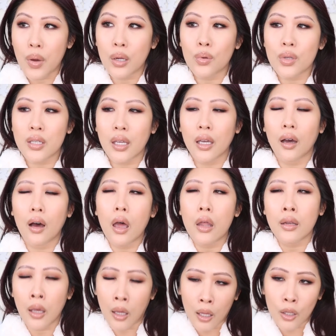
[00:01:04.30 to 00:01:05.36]
but it was like
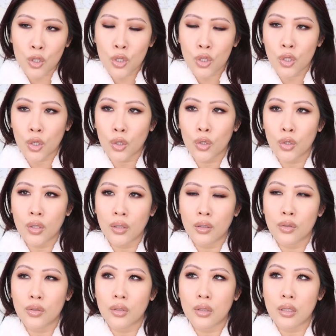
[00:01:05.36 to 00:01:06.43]
an inch
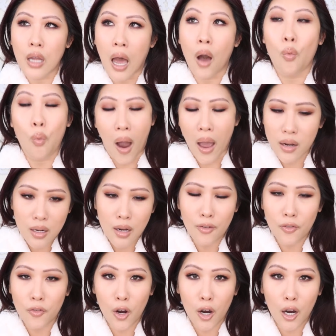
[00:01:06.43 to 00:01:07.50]
not wide
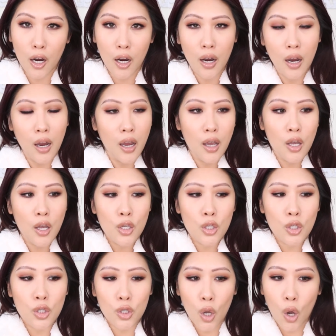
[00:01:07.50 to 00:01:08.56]
enough for her.
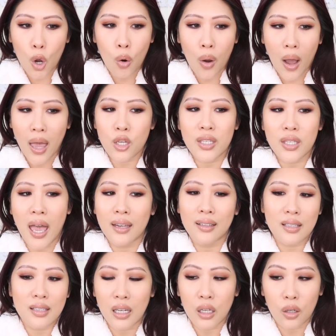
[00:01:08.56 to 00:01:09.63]
So I just had
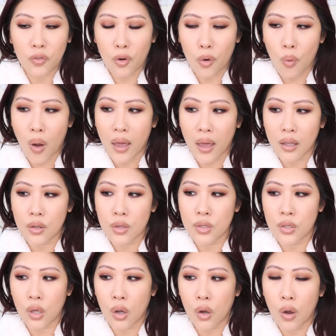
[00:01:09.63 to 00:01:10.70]
it sitting for a while.
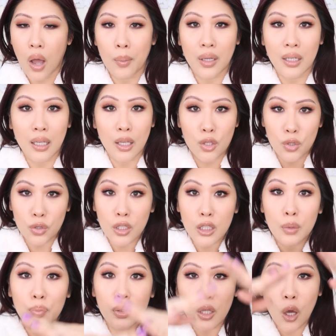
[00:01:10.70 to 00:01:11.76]
So I'm gonna insert the
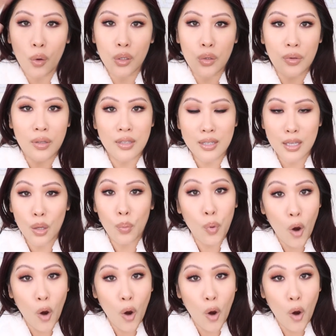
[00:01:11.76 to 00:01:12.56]
clip below and you can see the